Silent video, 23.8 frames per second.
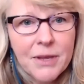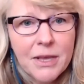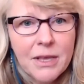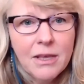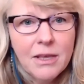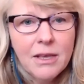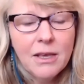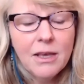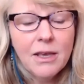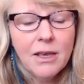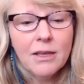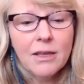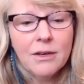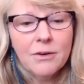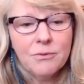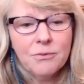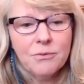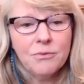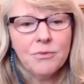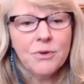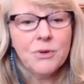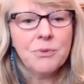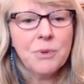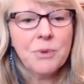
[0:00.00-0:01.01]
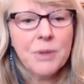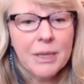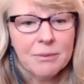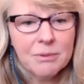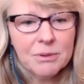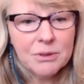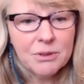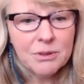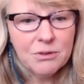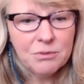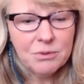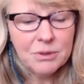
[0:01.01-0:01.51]
and we were able
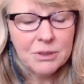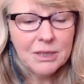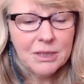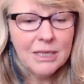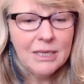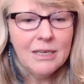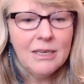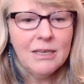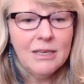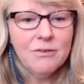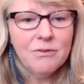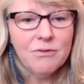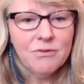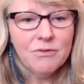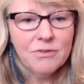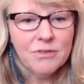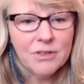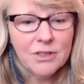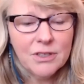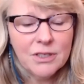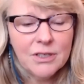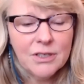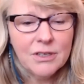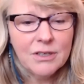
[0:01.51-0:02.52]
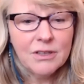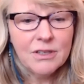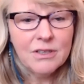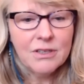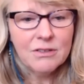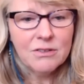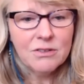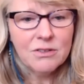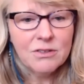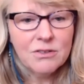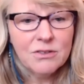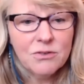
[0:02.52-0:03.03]
to relieve the
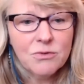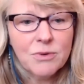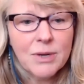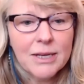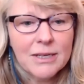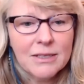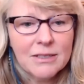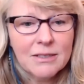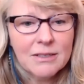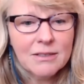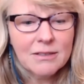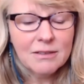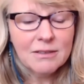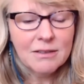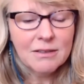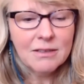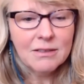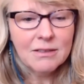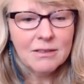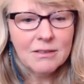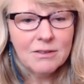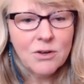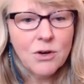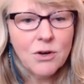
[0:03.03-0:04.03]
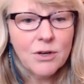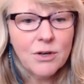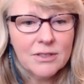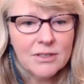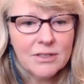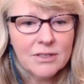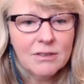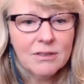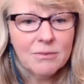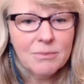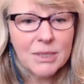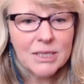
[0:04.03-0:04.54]
stress, the knots
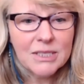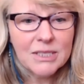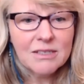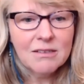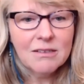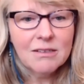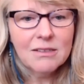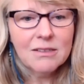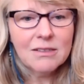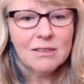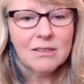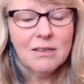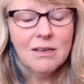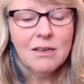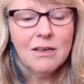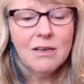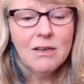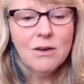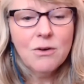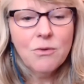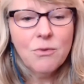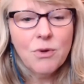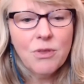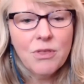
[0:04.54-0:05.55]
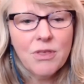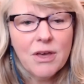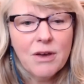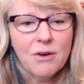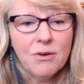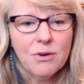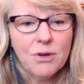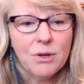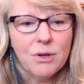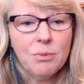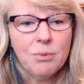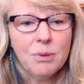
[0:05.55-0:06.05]
in the muscles,
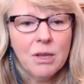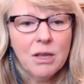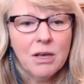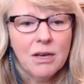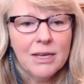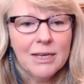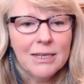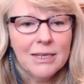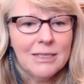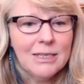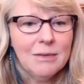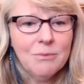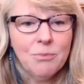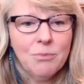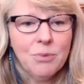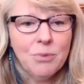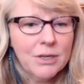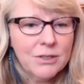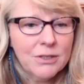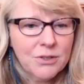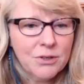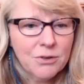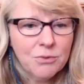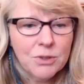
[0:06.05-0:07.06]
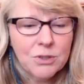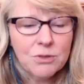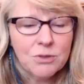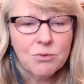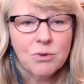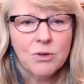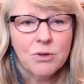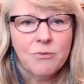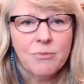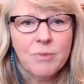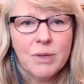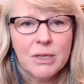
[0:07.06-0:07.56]
without applying deep pressure, which would
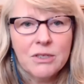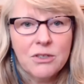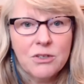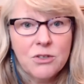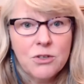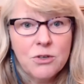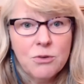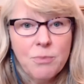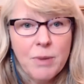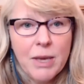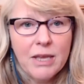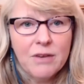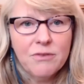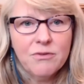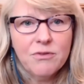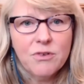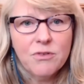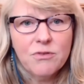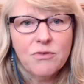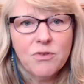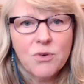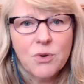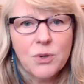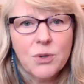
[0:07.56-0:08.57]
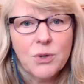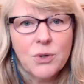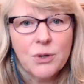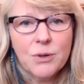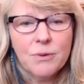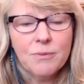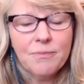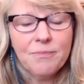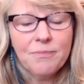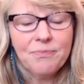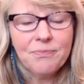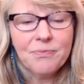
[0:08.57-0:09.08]
have been too painful for her.
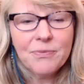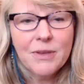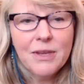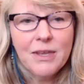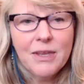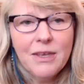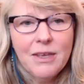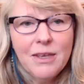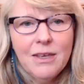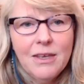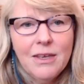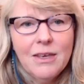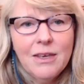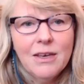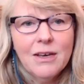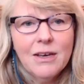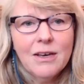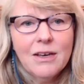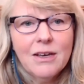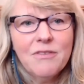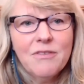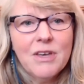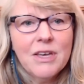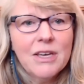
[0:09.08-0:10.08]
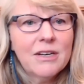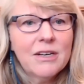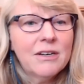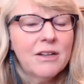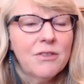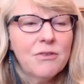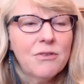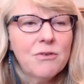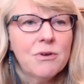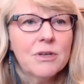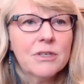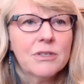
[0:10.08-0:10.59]
I've had
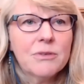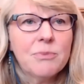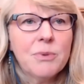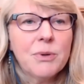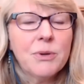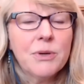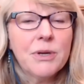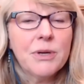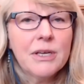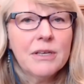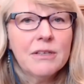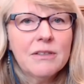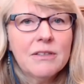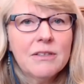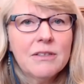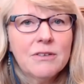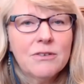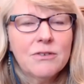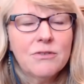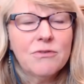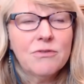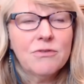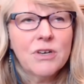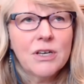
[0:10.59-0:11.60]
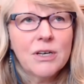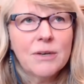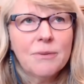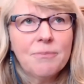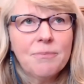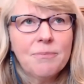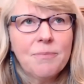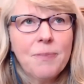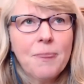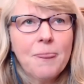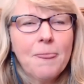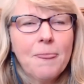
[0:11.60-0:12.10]
another experience of
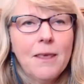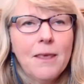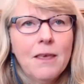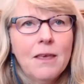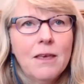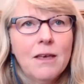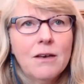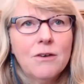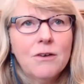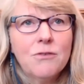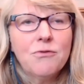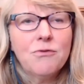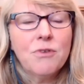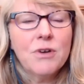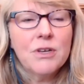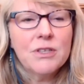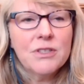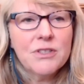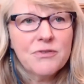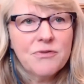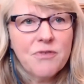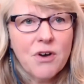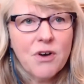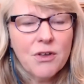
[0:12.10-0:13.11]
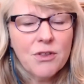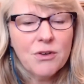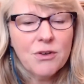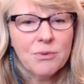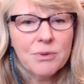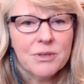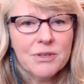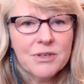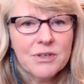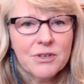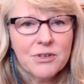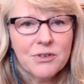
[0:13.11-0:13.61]
a friend's father
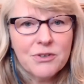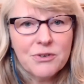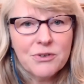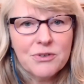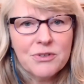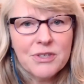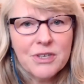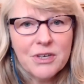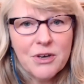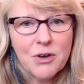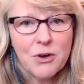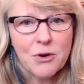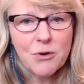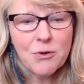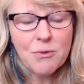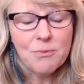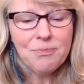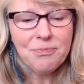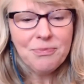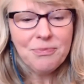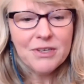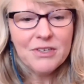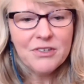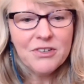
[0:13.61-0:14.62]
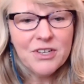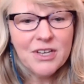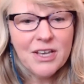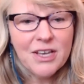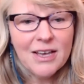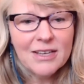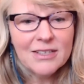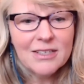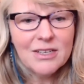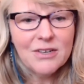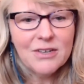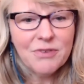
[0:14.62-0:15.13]
was in a nursing home, and she
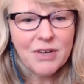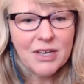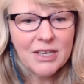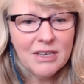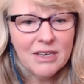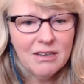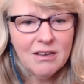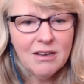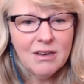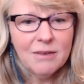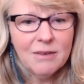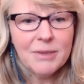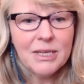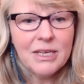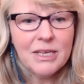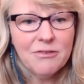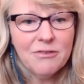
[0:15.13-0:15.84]
asked if I could come and give a